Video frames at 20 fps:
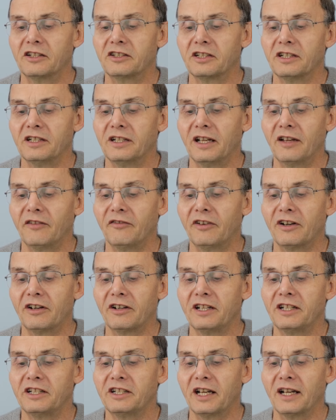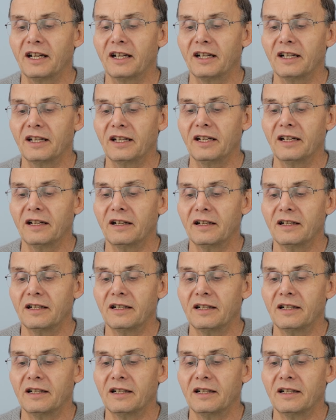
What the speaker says: turn it very gently,